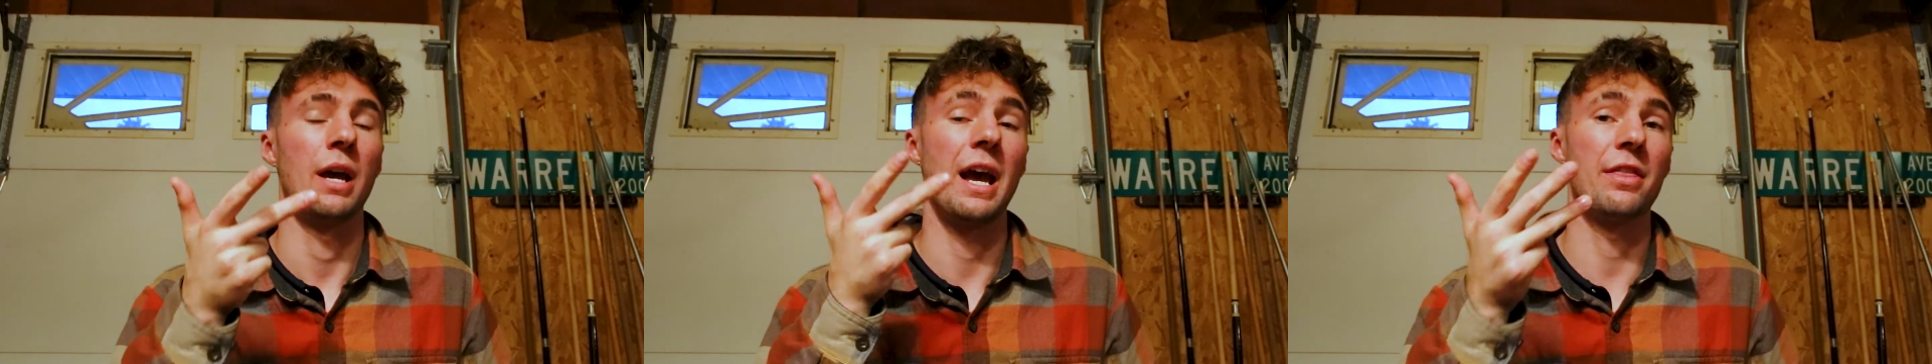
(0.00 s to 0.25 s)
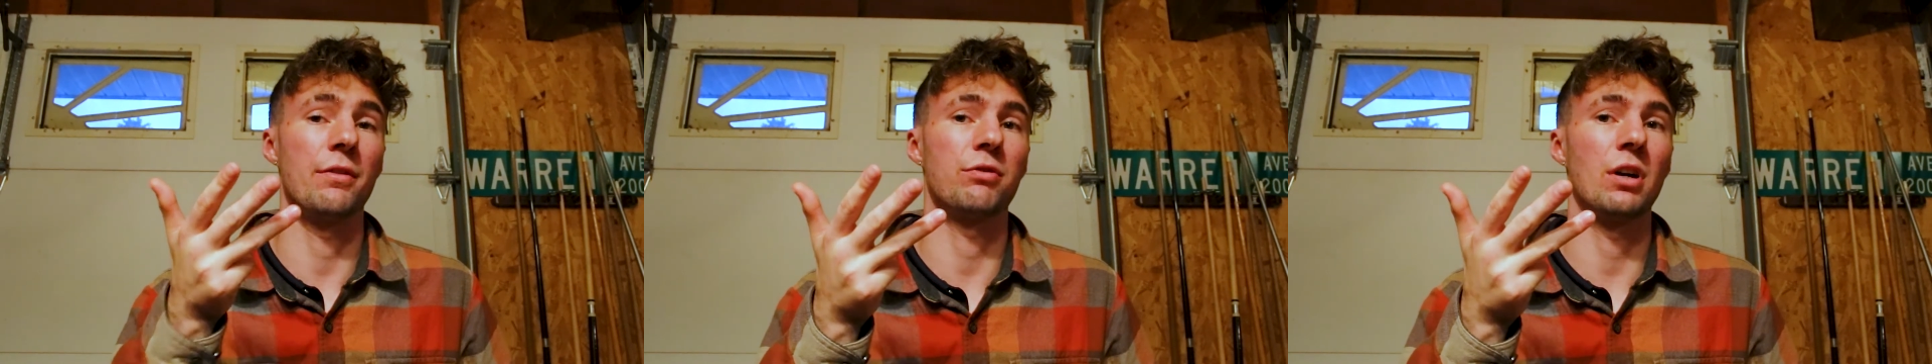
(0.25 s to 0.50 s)

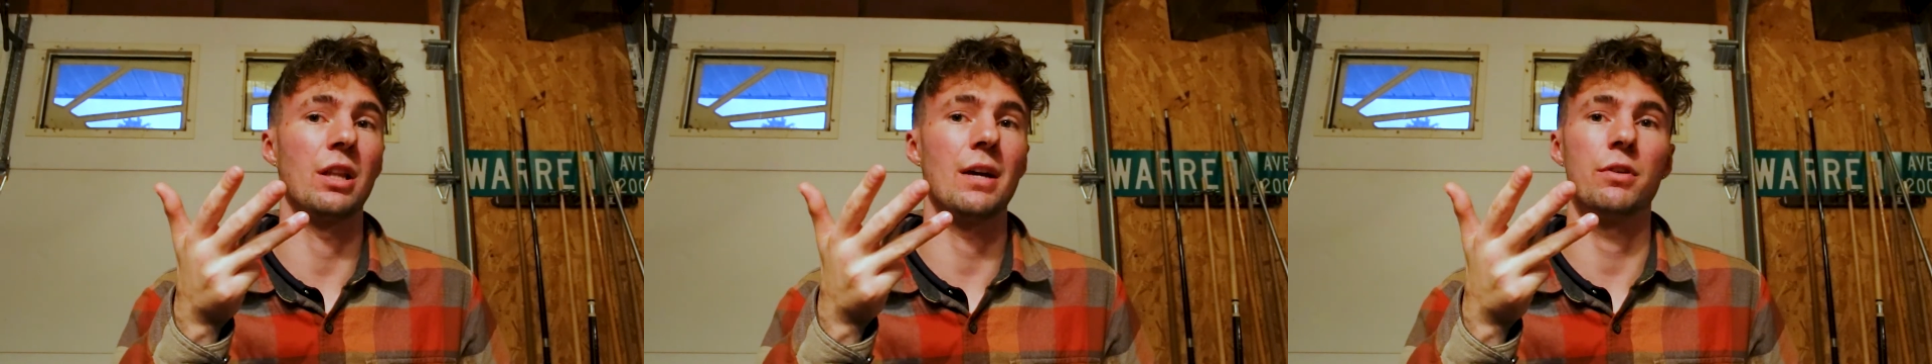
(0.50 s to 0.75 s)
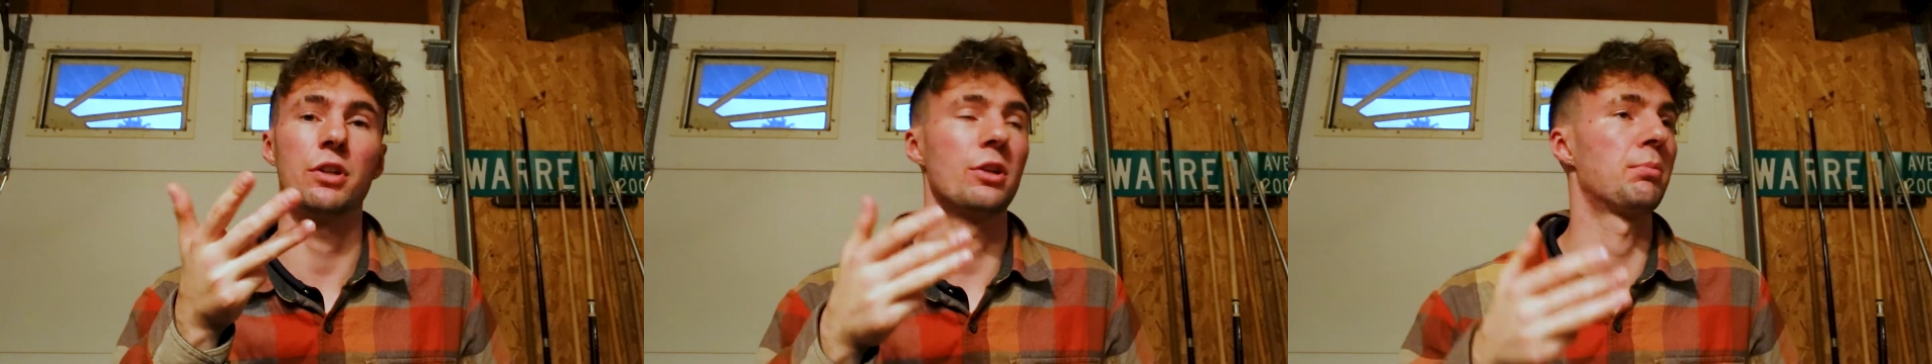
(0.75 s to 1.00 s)
and the front
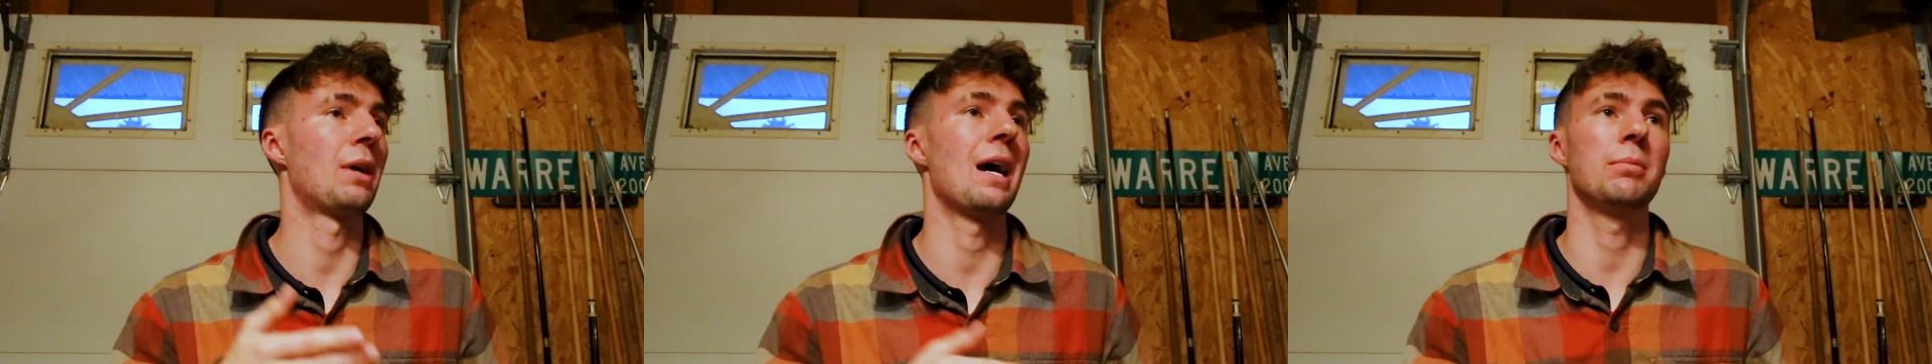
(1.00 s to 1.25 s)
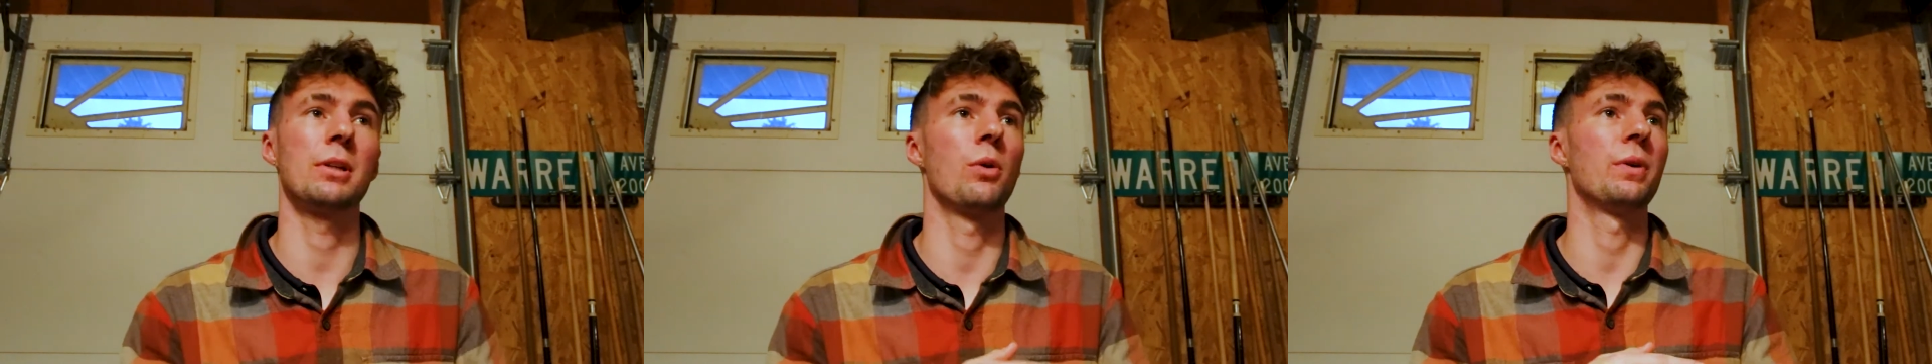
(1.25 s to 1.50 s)
lever, you're
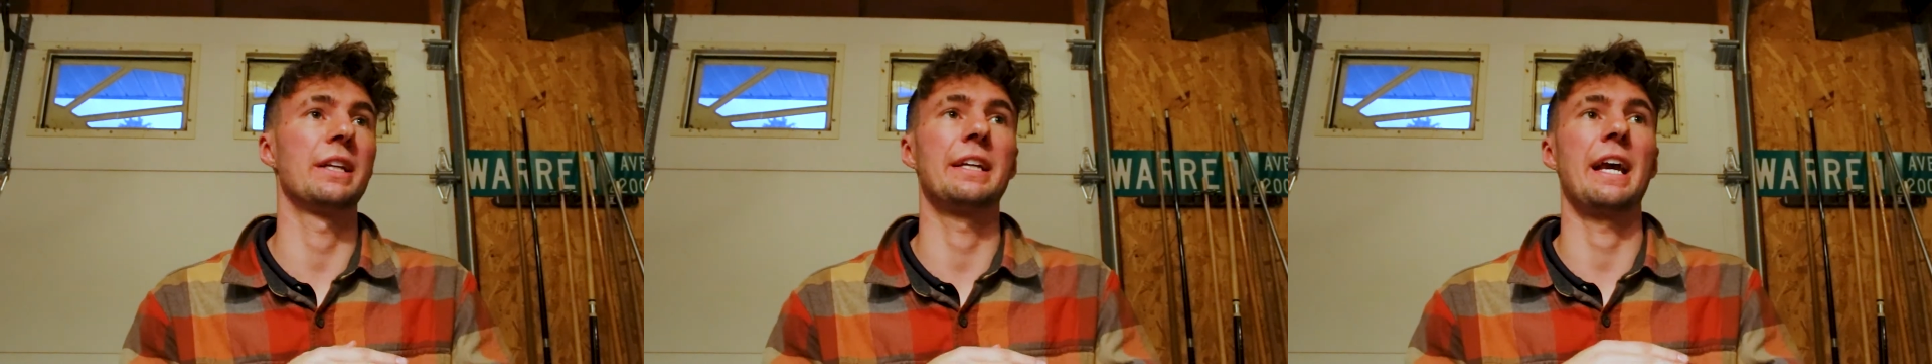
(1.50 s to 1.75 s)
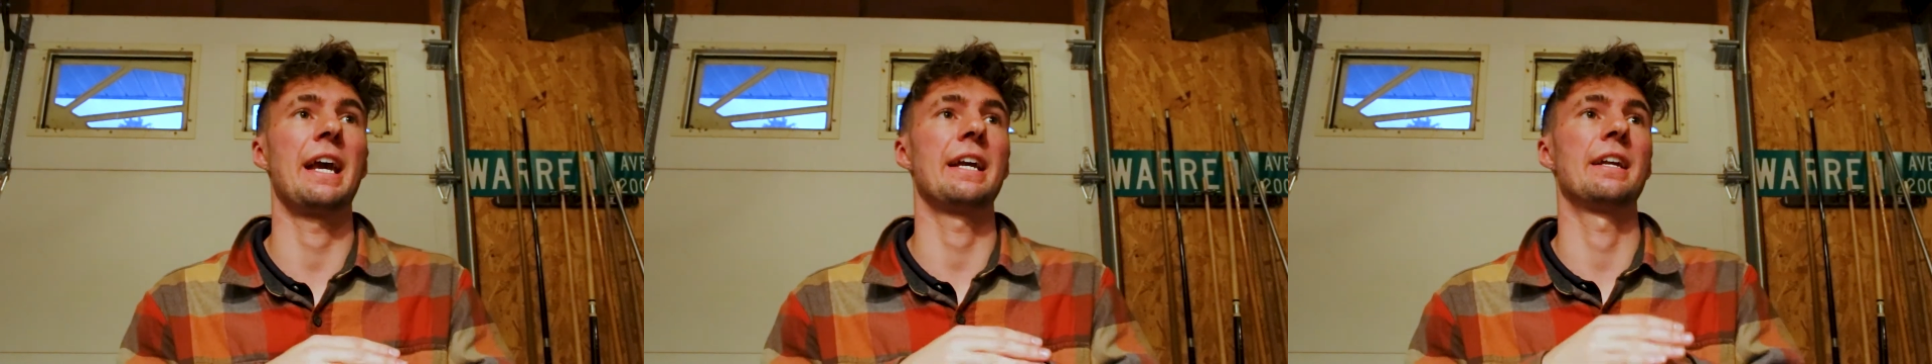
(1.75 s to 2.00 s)
probably going to
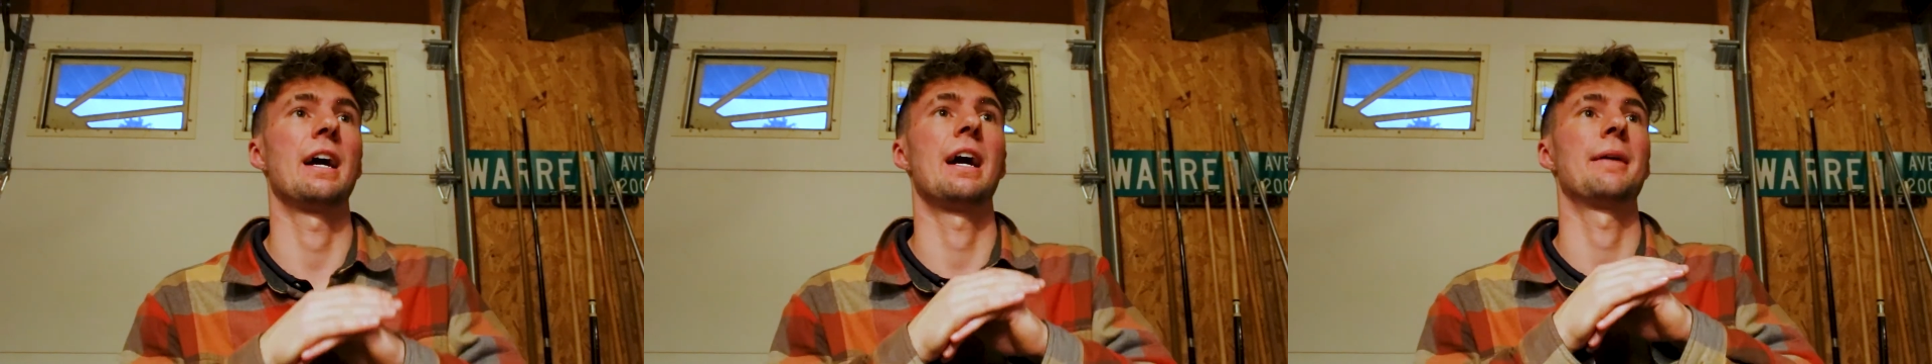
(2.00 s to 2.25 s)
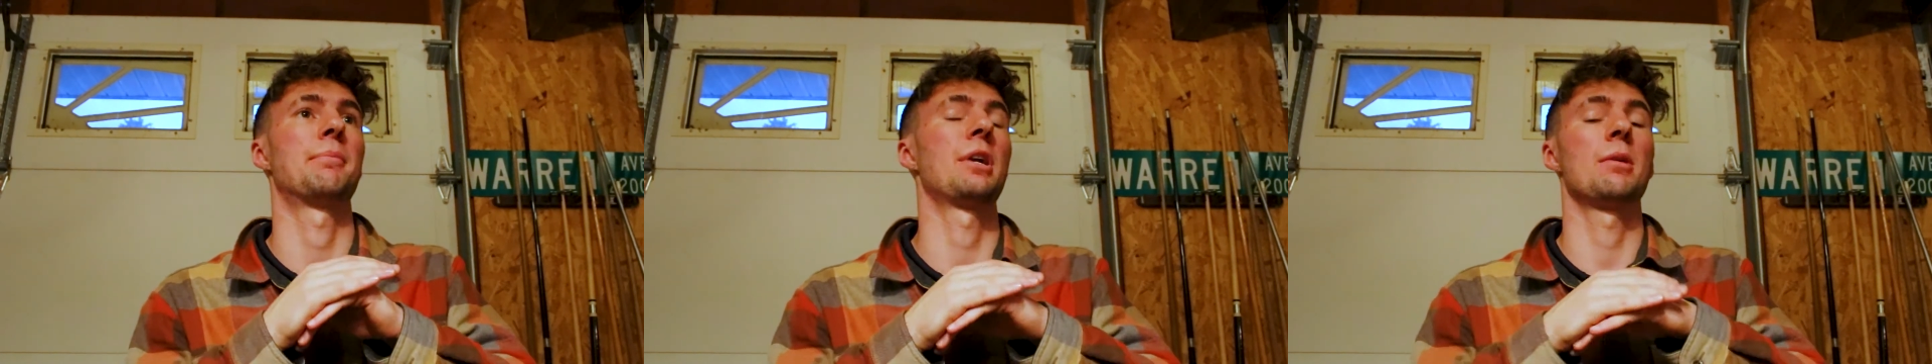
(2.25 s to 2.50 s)
gain
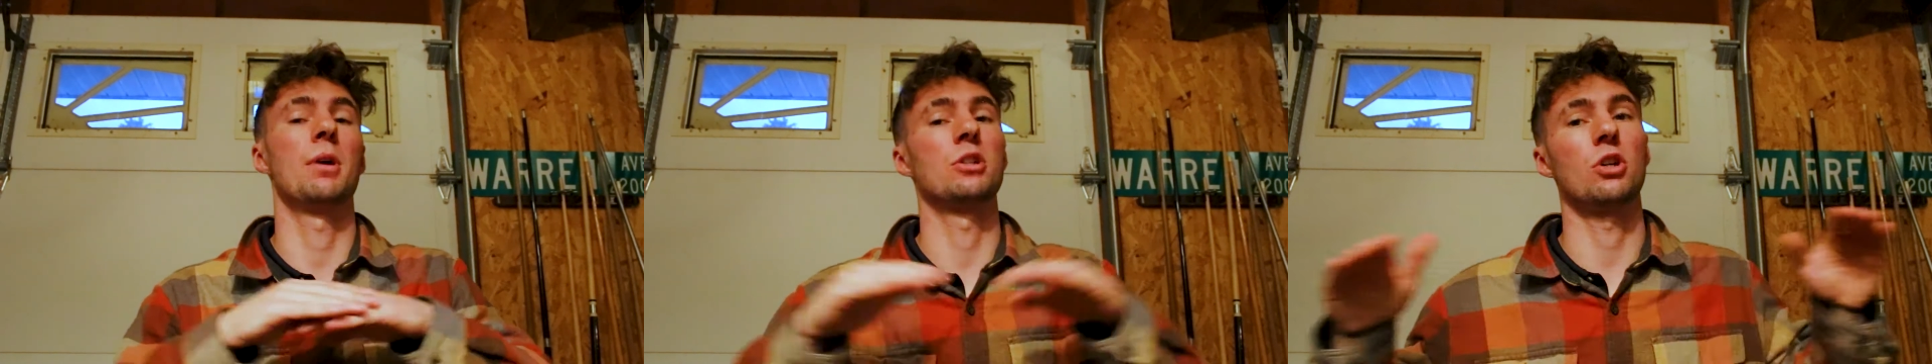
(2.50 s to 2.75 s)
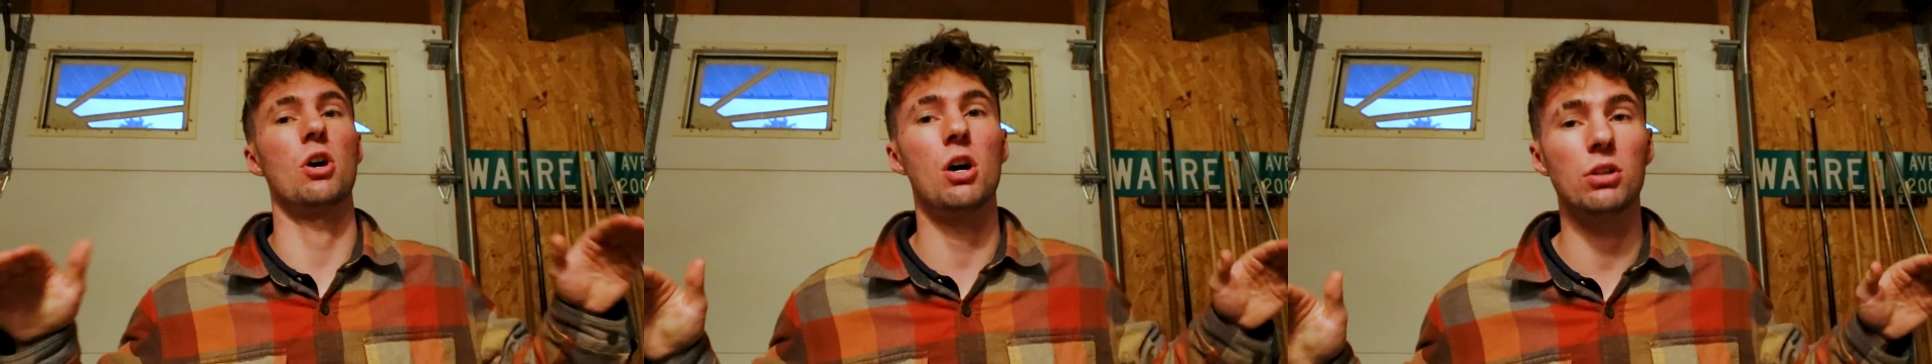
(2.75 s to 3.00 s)
on pretty
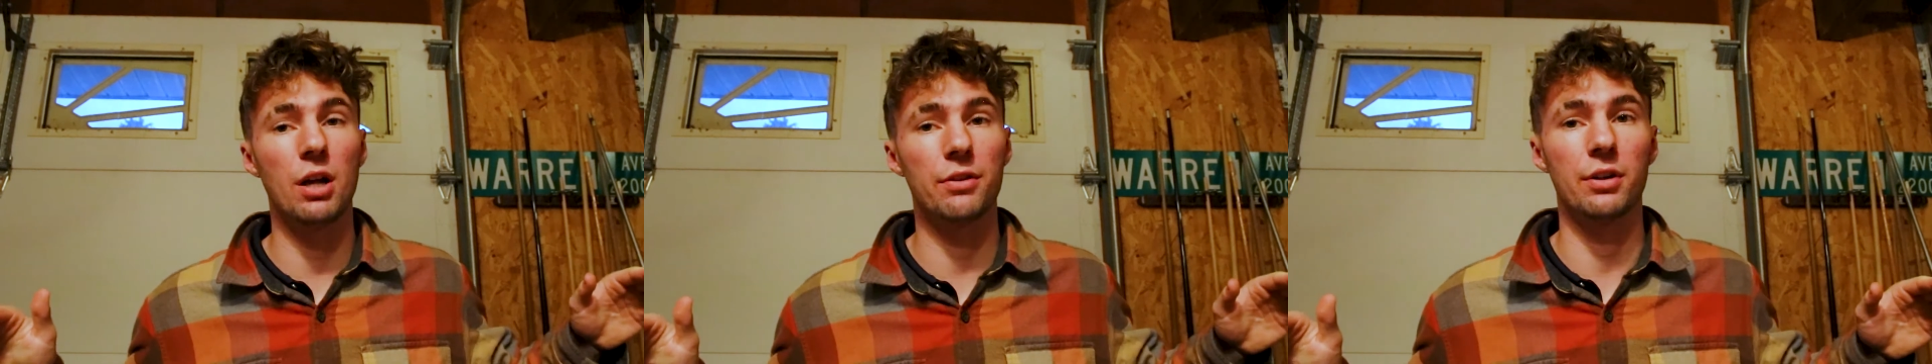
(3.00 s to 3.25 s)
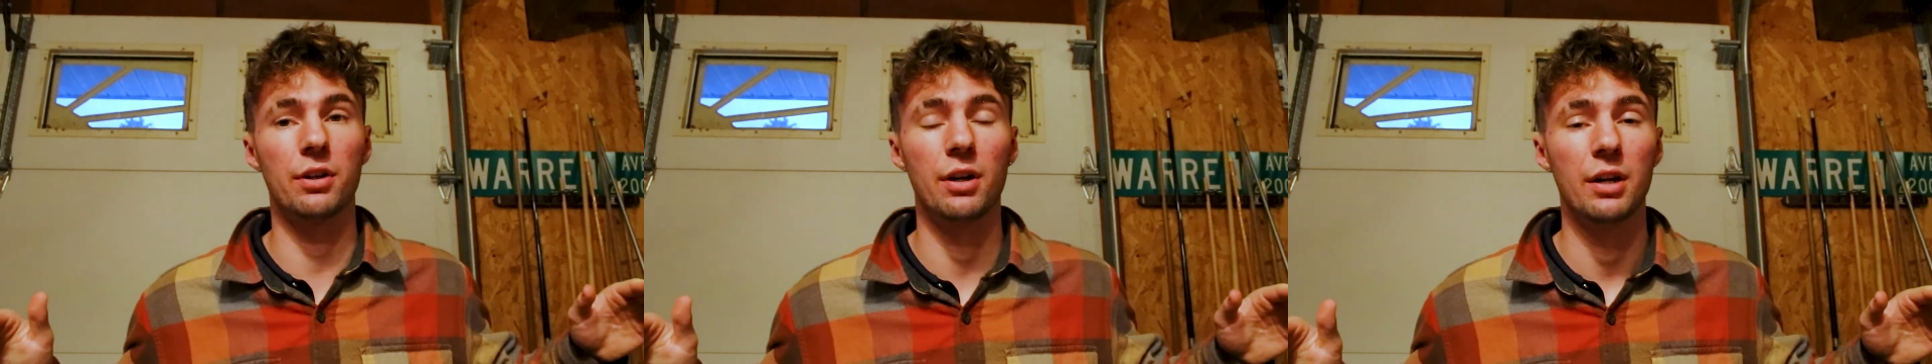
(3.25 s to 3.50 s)
much all
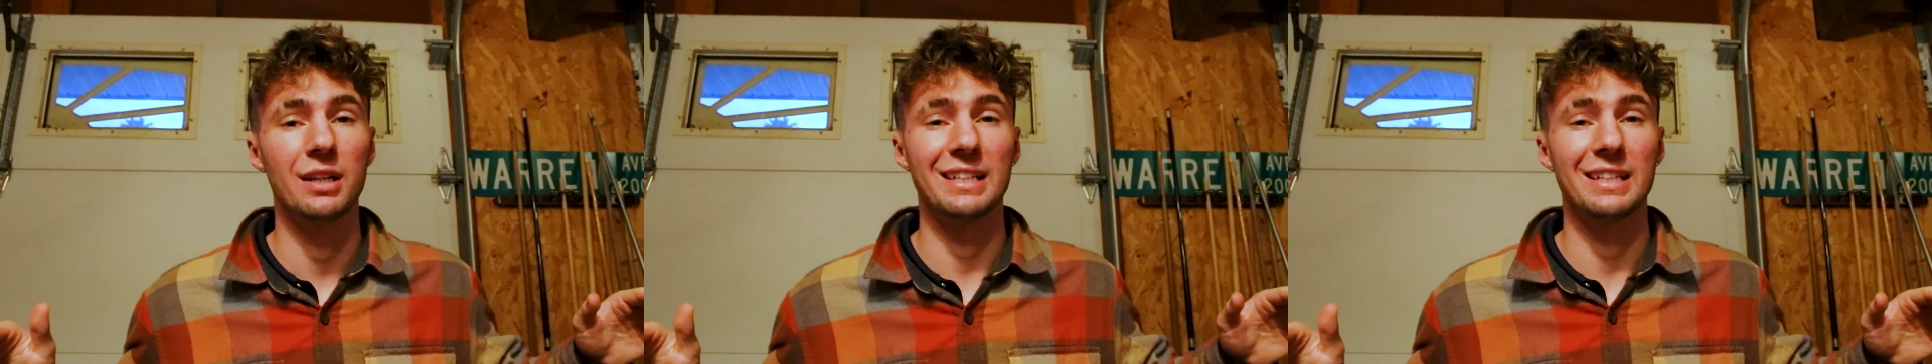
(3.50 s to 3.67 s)
other